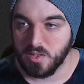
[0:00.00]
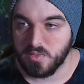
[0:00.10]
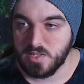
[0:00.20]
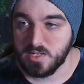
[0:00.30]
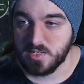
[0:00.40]

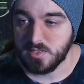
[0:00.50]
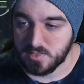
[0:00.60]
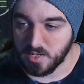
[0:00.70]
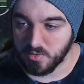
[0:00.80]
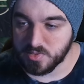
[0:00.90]

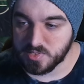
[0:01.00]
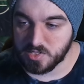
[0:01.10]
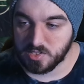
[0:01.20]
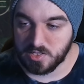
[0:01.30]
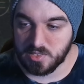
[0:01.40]
These are
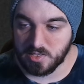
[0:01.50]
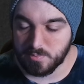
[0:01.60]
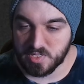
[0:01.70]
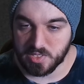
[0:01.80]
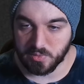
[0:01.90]
essentially
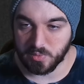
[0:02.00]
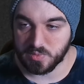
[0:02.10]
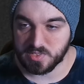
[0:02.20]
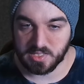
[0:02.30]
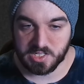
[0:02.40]
material
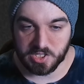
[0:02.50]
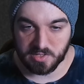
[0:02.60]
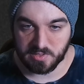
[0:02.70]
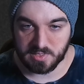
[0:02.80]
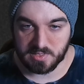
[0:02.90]

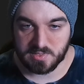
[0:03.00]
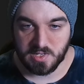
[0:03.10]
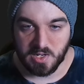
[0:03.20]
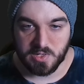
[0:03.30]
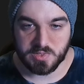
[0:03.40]
selection things.
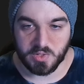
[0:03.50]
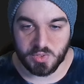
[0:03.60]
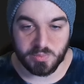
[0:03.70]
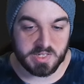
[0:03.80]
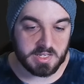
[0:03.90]
So
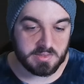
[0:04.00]
you'll get a